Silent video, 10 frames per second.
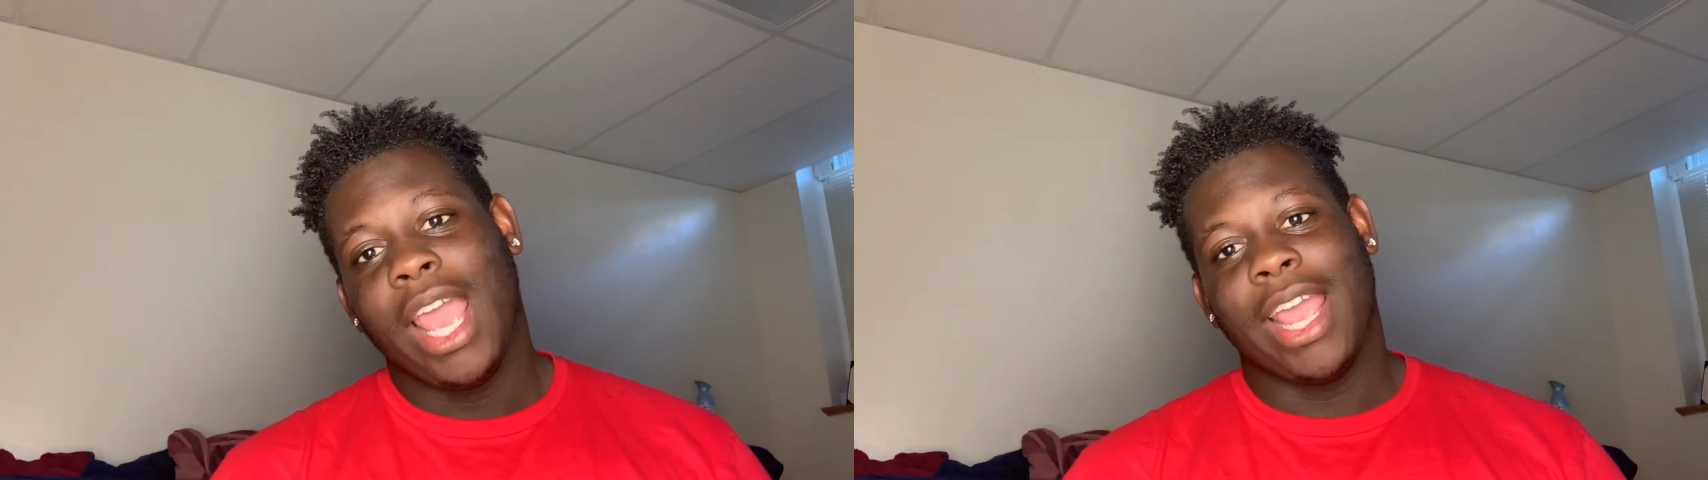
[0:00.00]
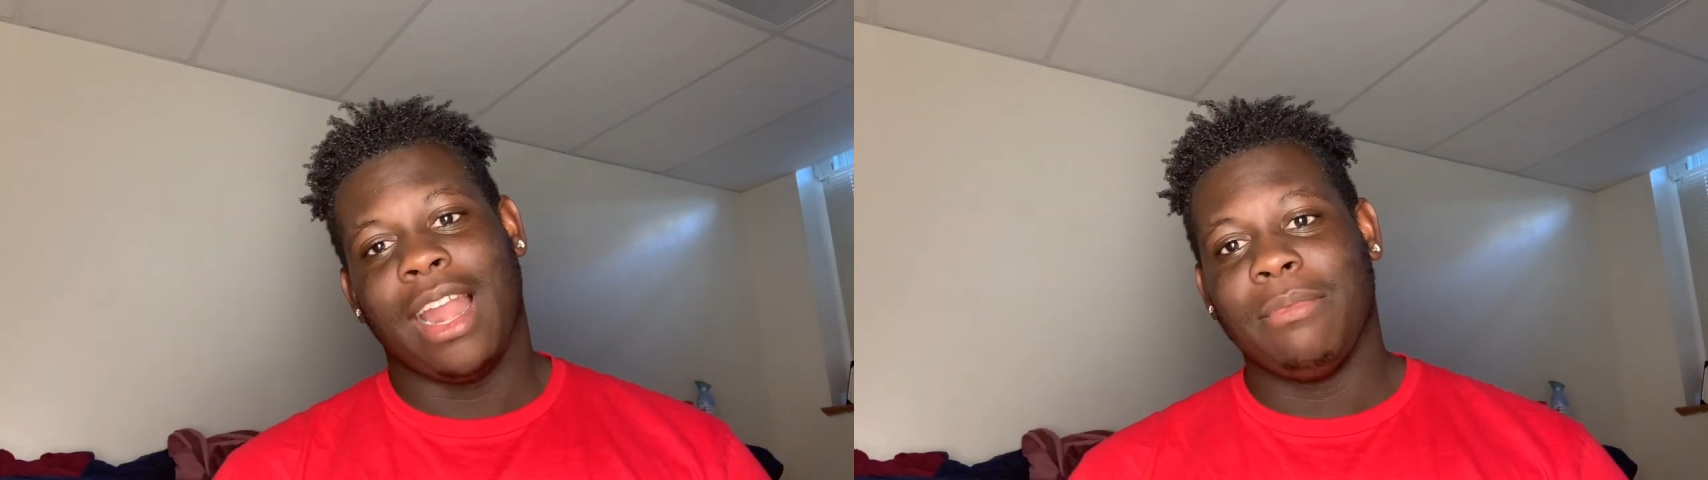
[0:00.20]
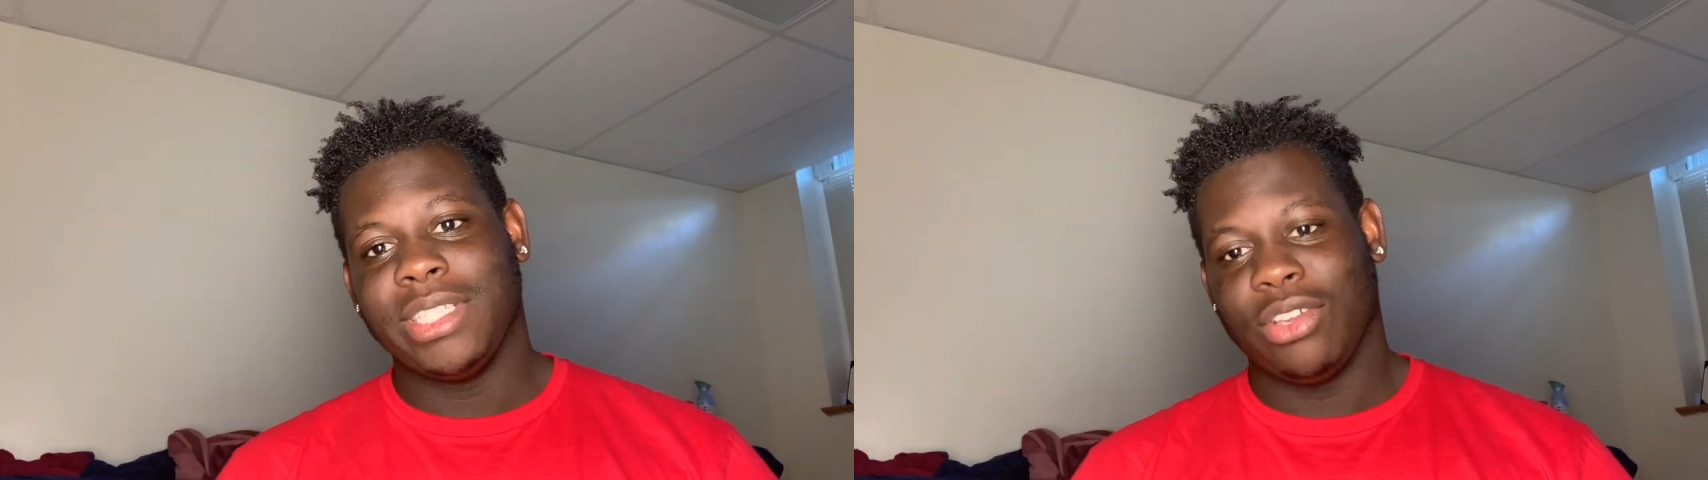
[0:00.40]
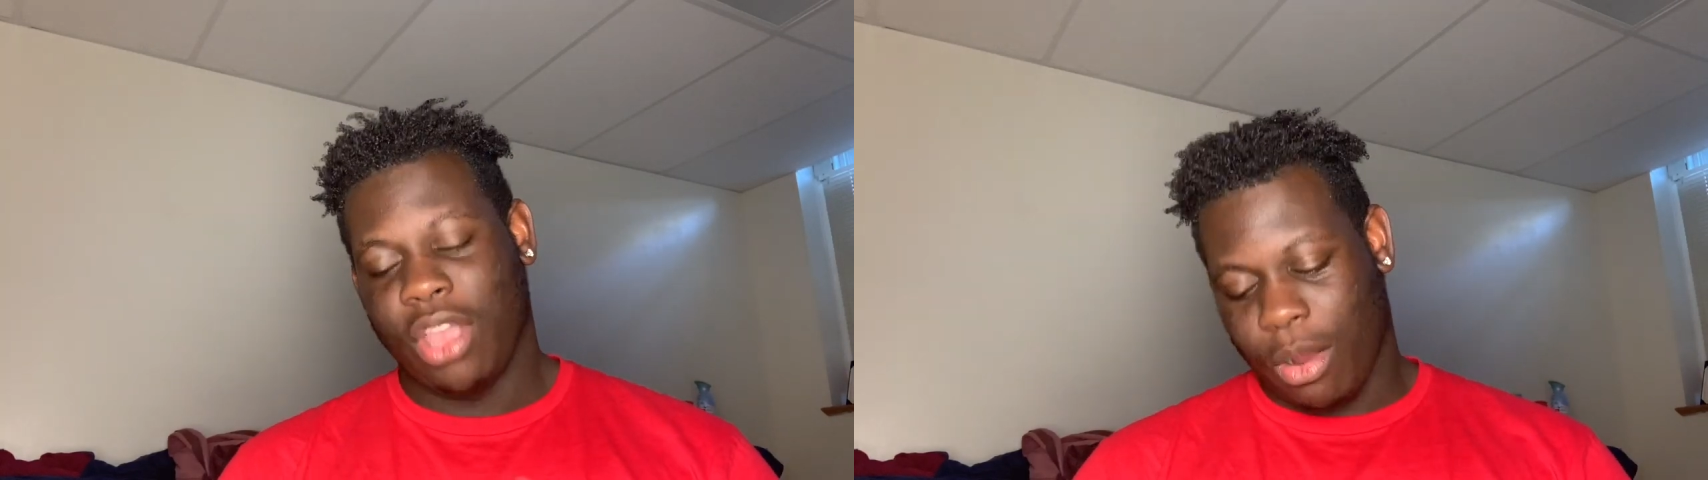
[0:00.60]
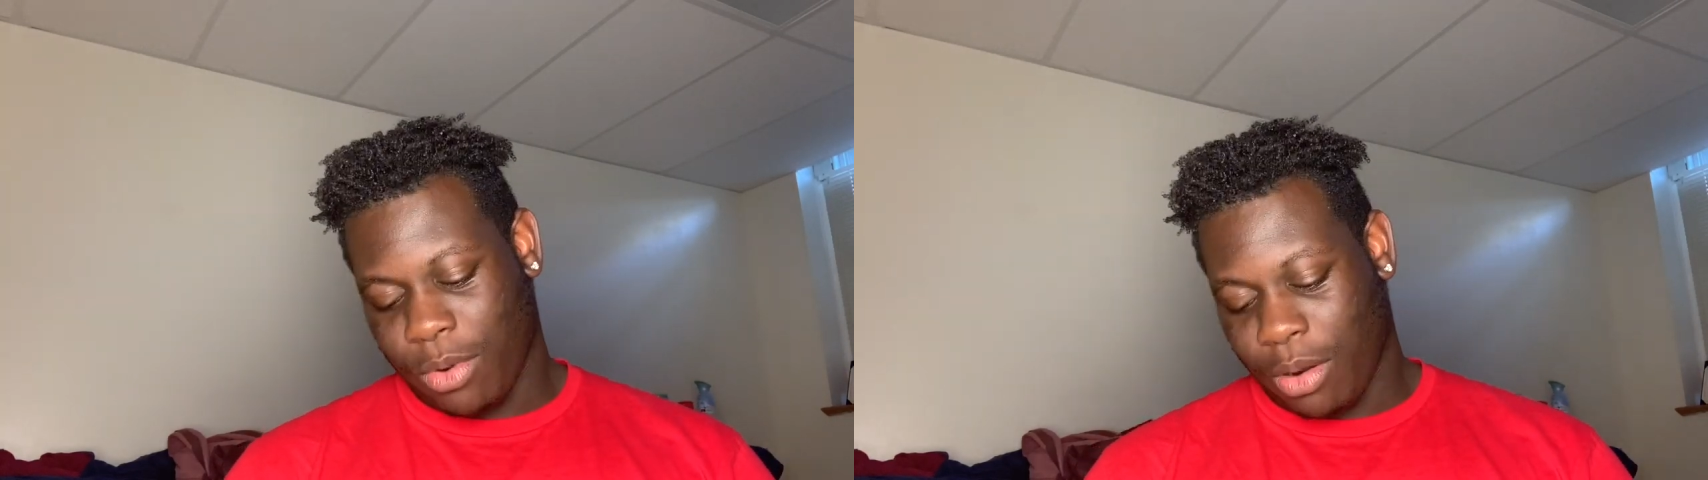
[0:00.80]
And I'm gonna tell
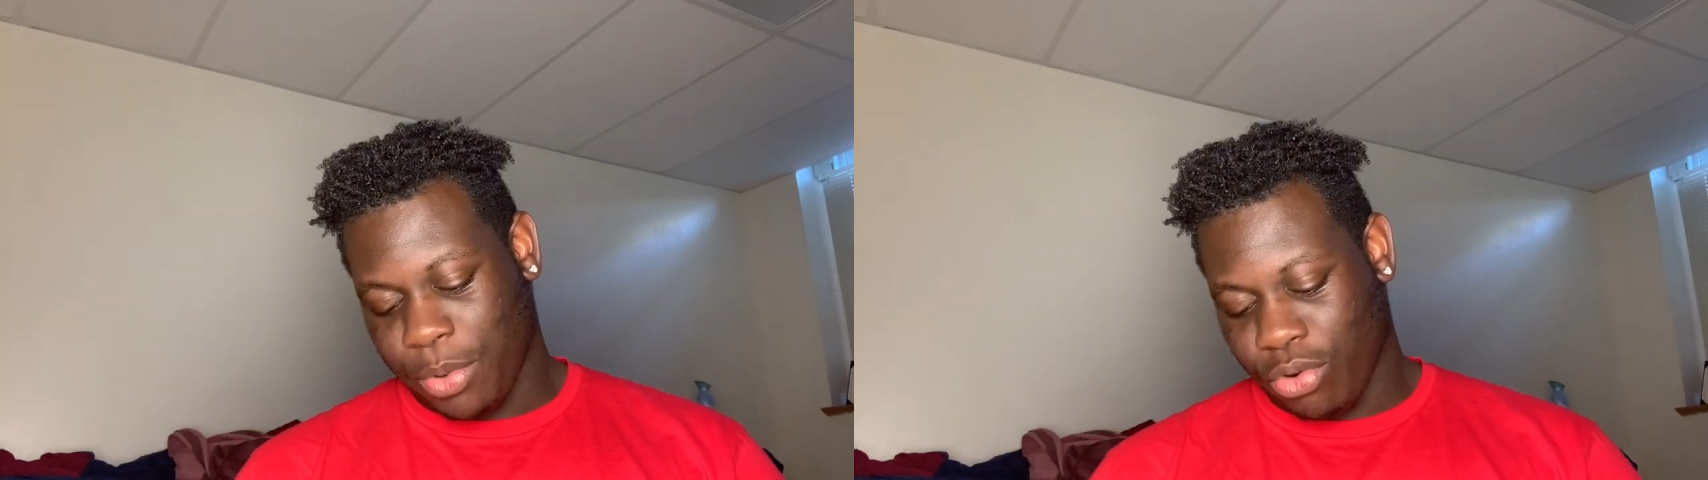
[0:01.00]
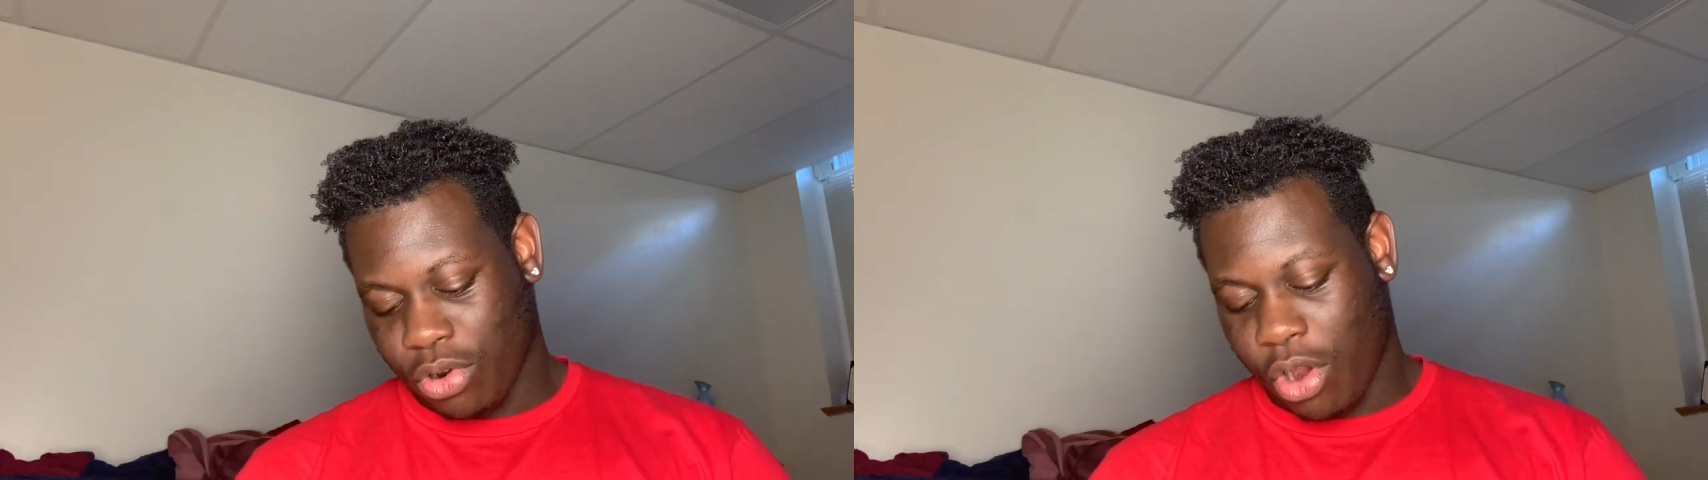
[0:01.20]
y'all why we gonna